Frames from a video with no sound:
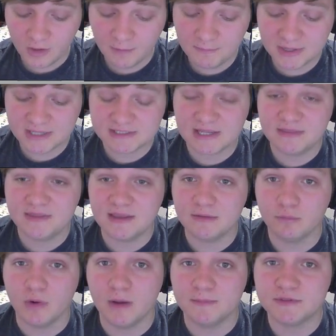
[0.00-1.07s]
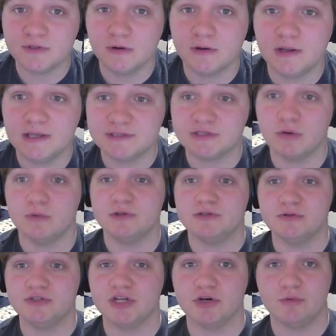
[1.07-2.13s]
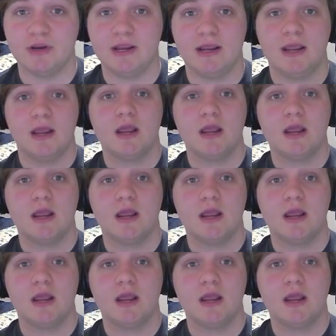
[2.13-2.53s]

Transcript: because I think Robb Stark is going to generate